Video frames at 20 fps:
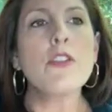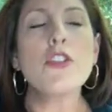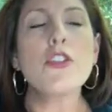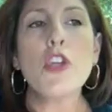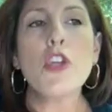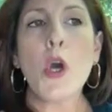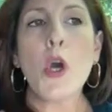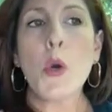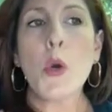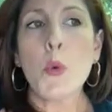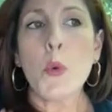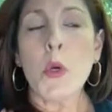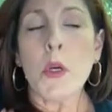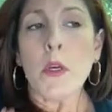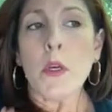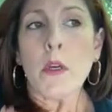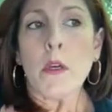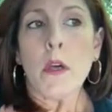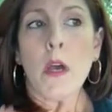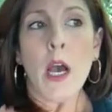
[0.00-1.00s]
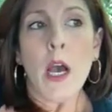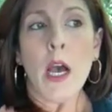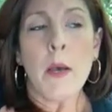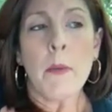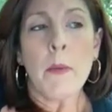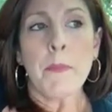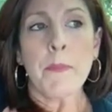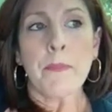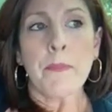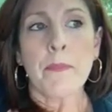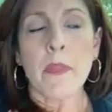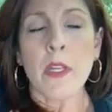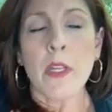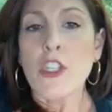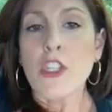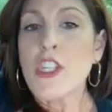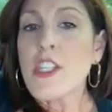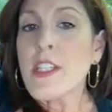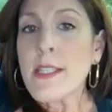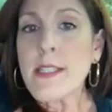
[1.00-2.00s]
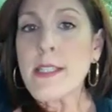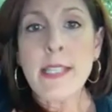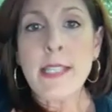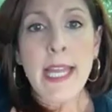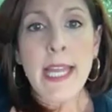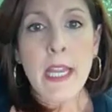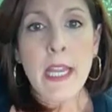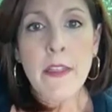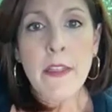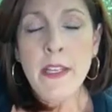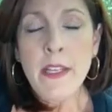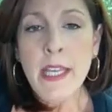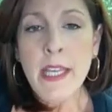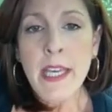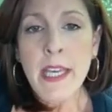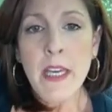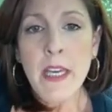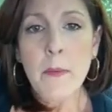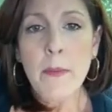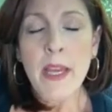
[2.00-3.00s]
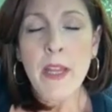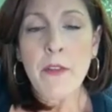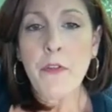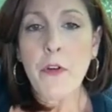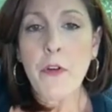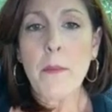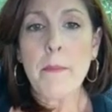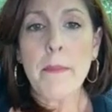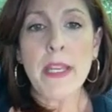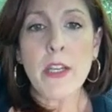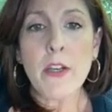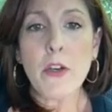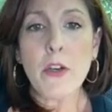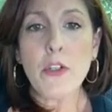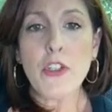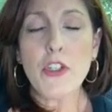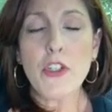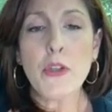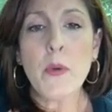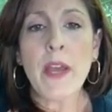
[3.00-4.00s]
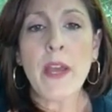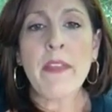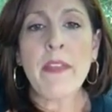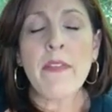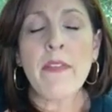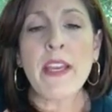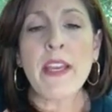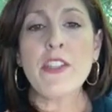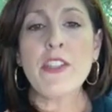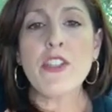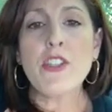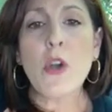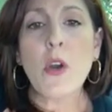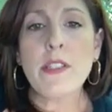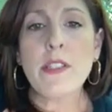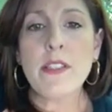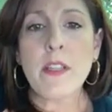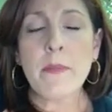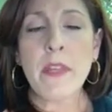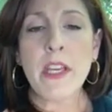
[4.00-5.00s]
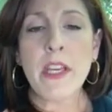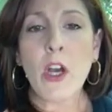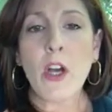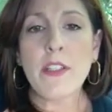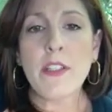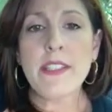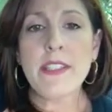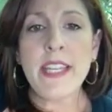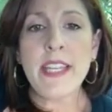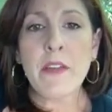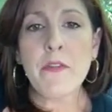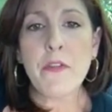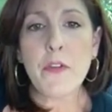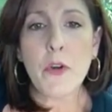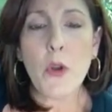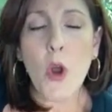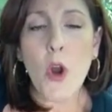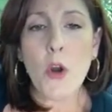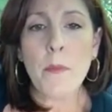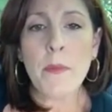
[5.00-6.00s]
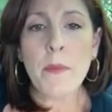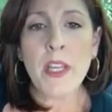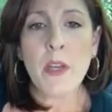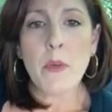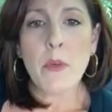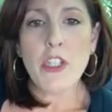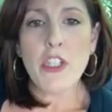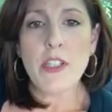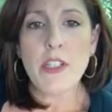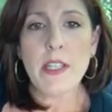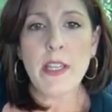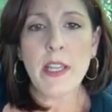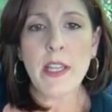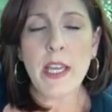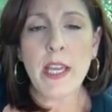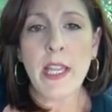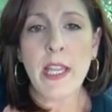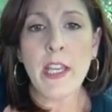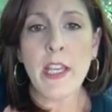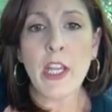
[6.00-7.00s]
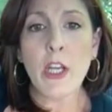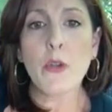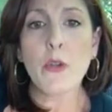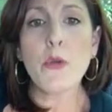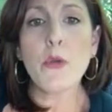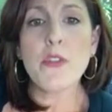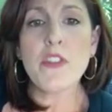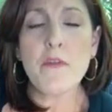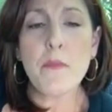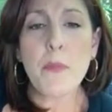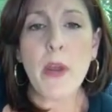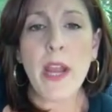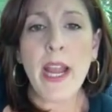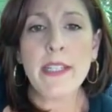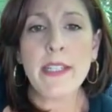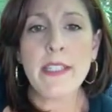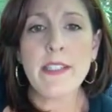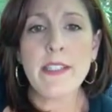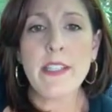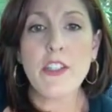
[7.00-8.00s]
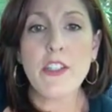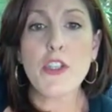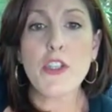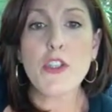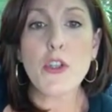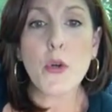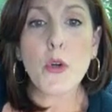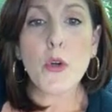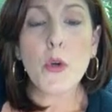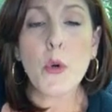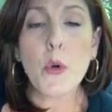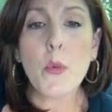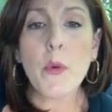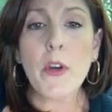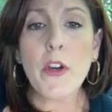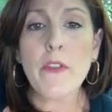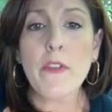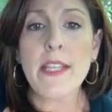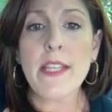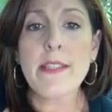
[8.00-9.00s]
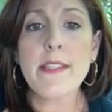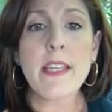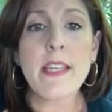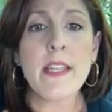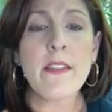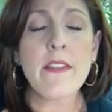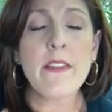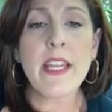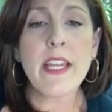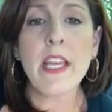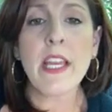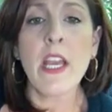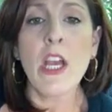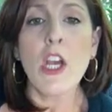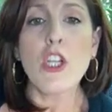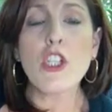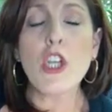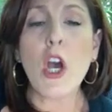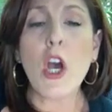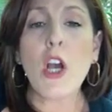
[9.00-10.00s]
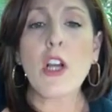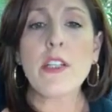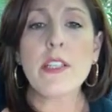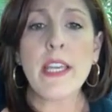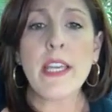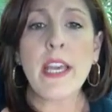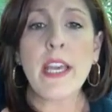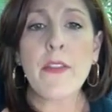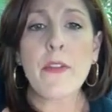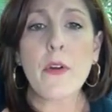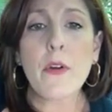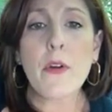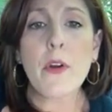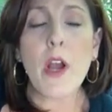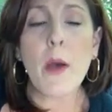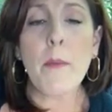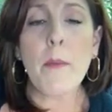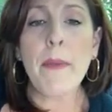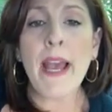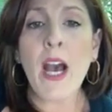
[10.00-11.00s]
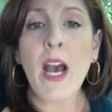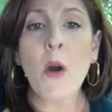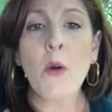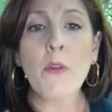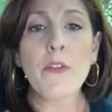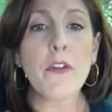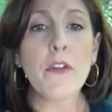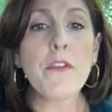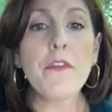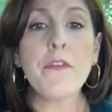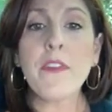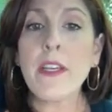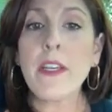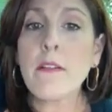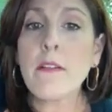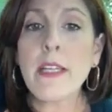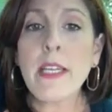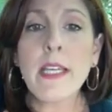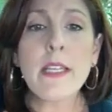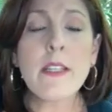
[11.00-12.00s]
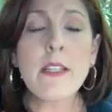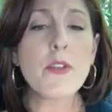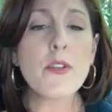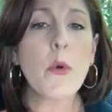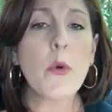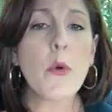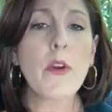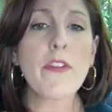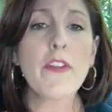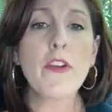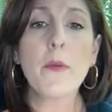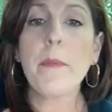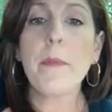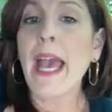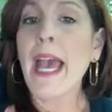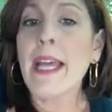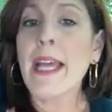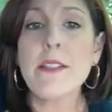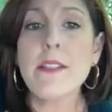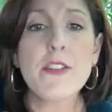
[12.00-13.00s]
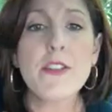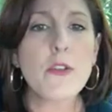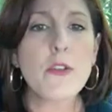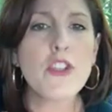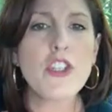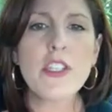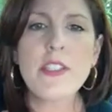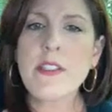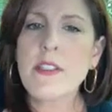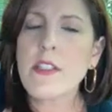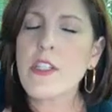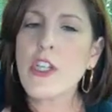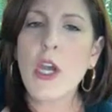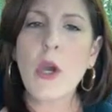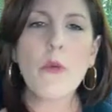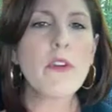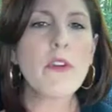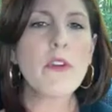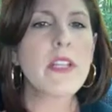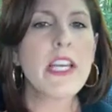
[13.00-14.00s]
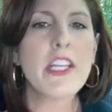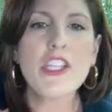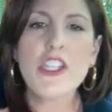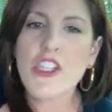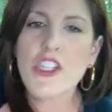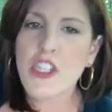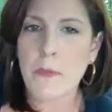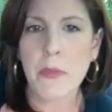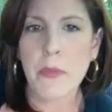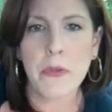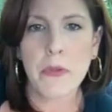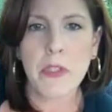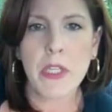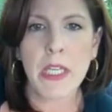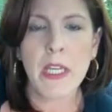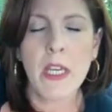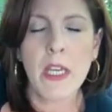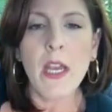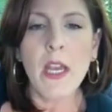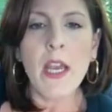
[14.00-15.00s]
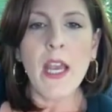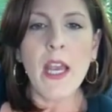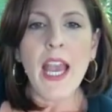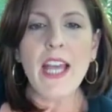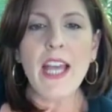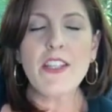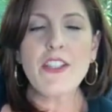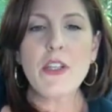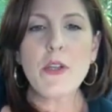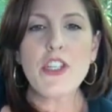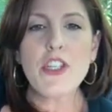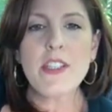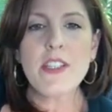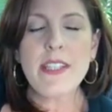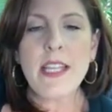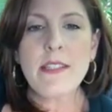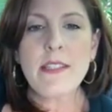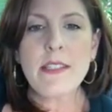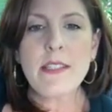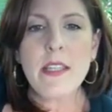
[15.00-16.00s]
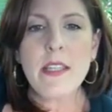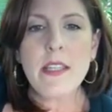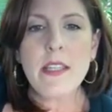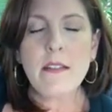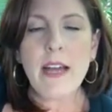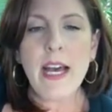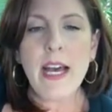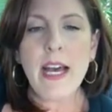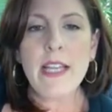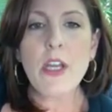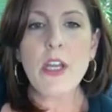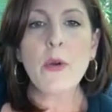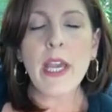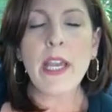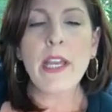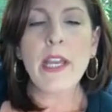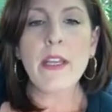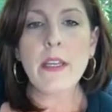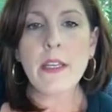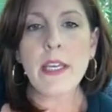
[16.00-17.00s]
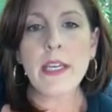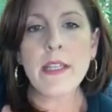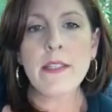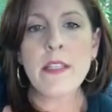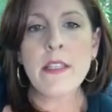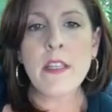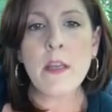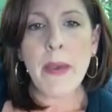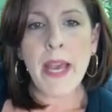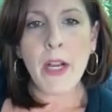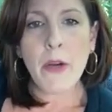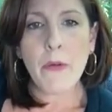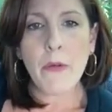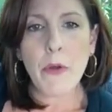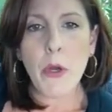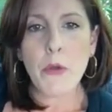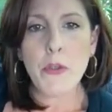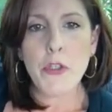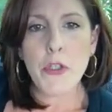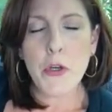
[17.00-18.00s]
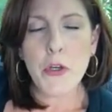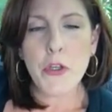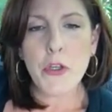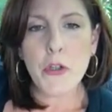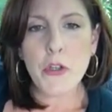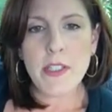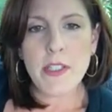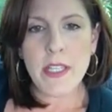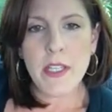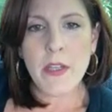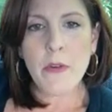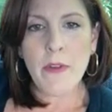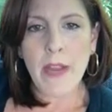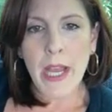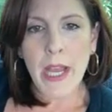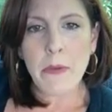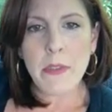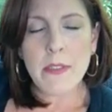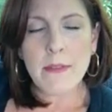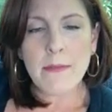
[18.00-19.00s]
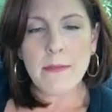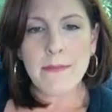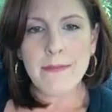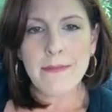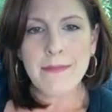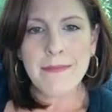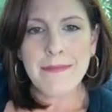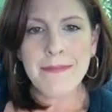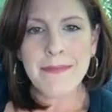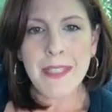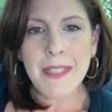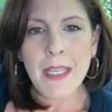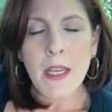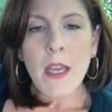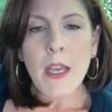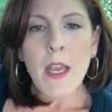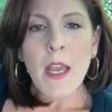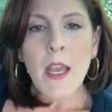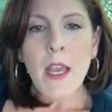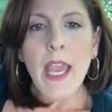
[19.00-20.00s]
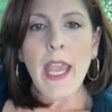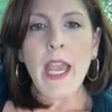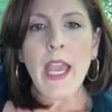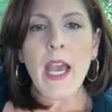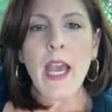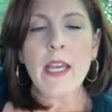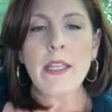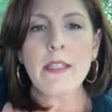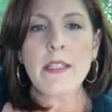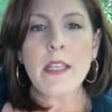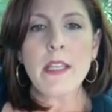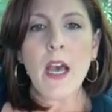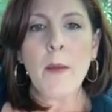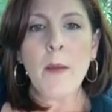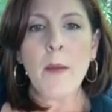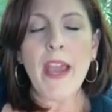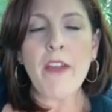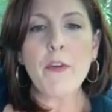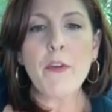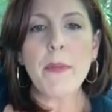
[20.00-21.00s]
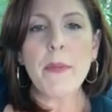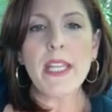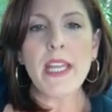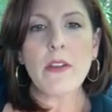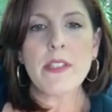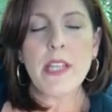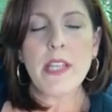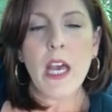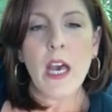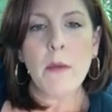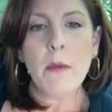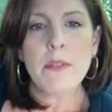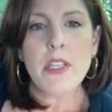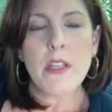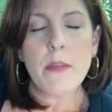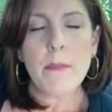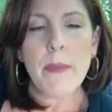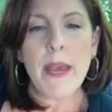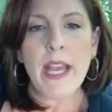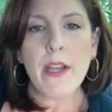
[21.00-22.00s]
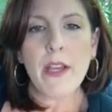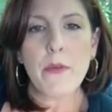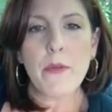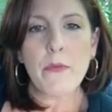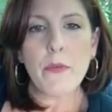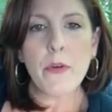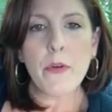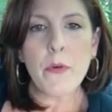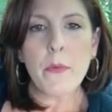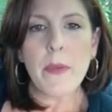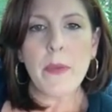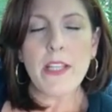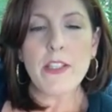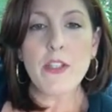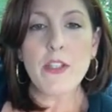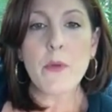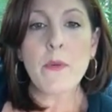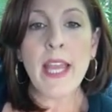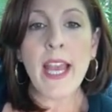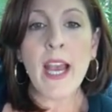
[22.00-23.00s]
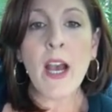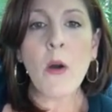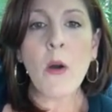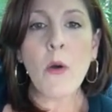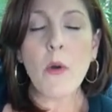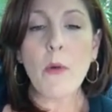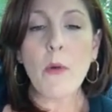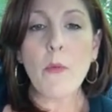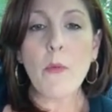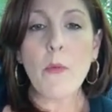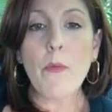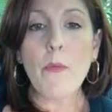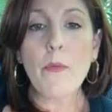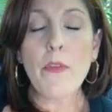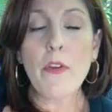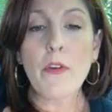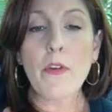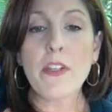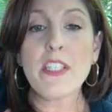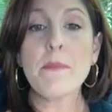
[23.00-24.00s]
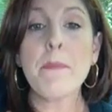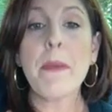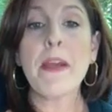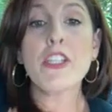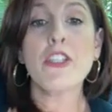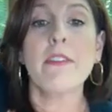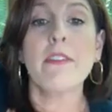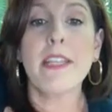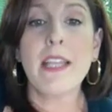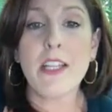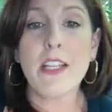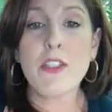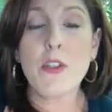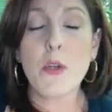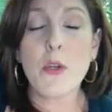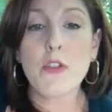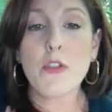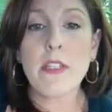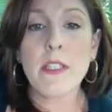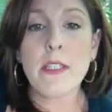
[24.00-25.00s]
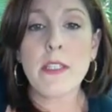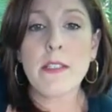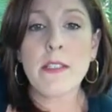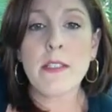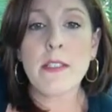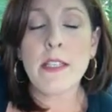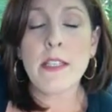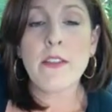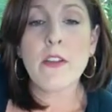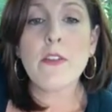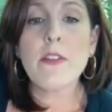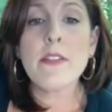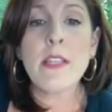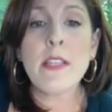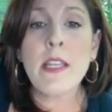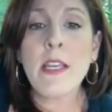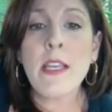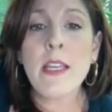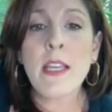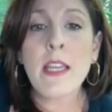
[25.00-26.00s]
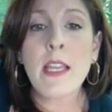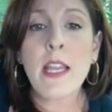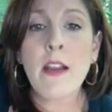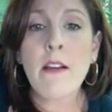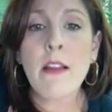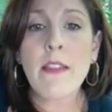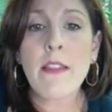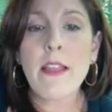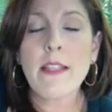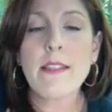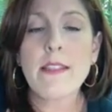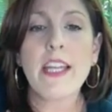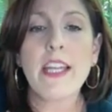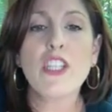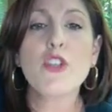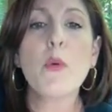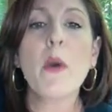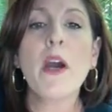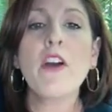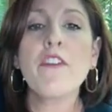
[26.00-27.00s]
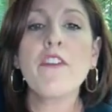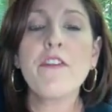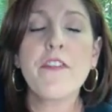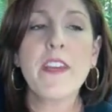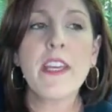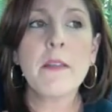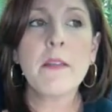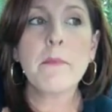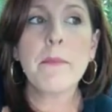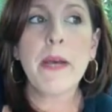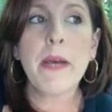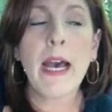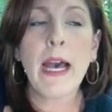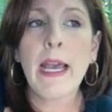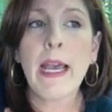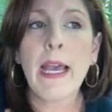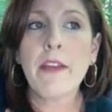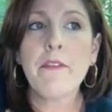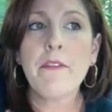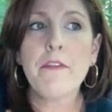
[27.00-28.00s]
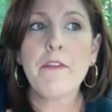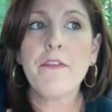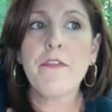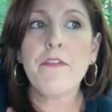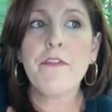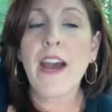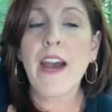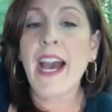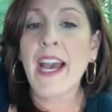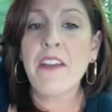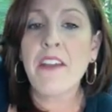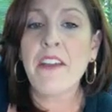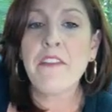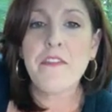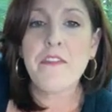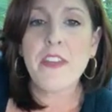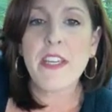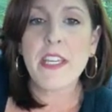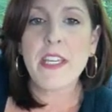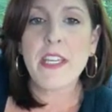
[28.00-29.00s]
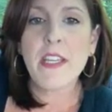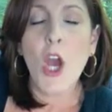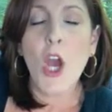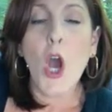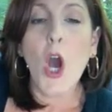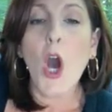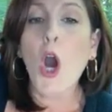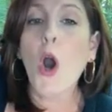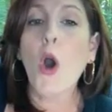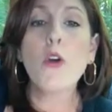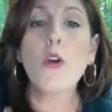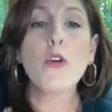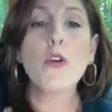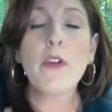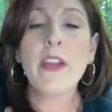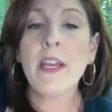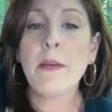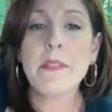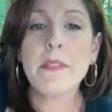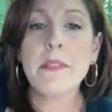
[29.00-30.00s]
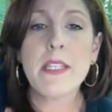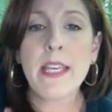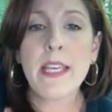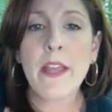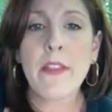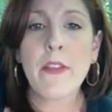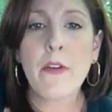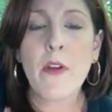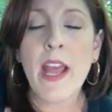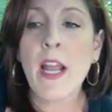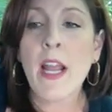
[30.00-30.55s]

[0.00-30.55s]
And so she doesn't say anything to him for a minute or two. And then they start something called Sanford Harmony, which is an inclusive practice. It's a circle where they sit and they talk together about their feelings or their pets or just, relationship building. Yeah. And so she says to the class, okay, kids in the back row, turn your seat around. And everybody else come to the back of the room. And so now they're especially not socially distancing. They're sitting in an area that's like 12 feet by 5 feet, all crammed together.